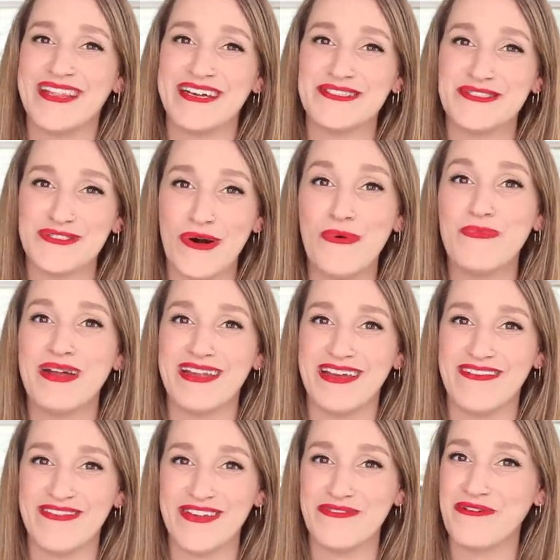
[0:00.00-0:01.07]
that so many
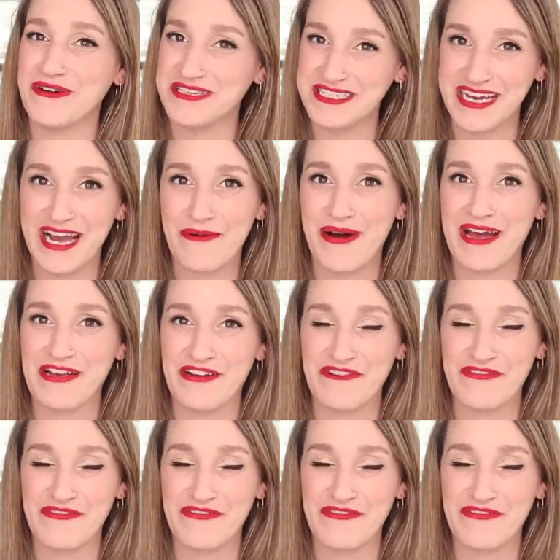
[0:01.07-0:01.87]
of you are DIYing your